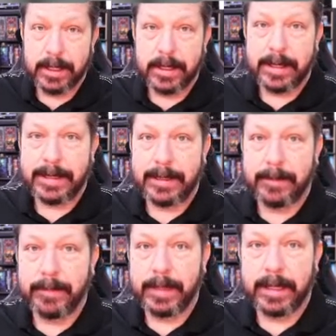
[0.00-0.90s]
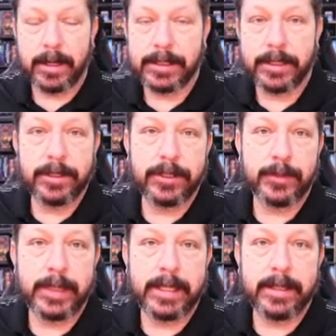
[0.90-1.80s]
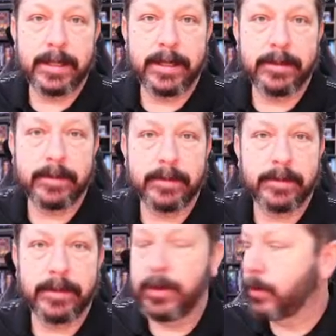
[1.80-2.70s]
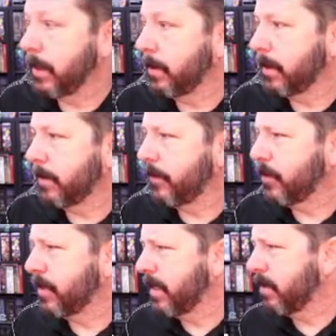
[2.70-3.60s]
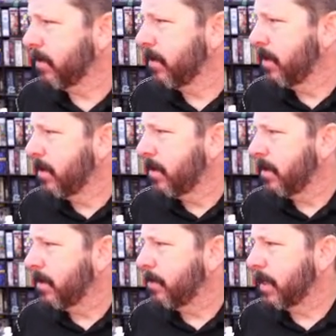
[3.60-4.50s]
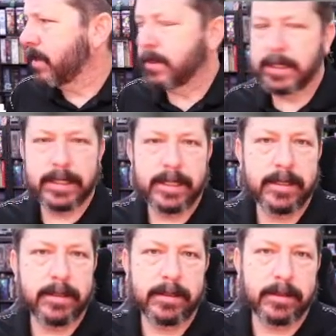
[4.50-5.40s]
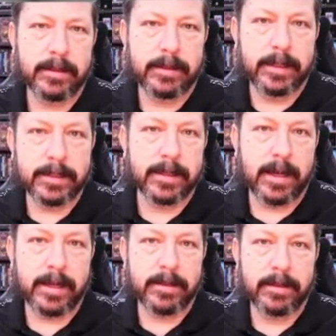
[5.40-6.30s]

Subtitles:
because it could just be that you only looked at the first layer, because it does not,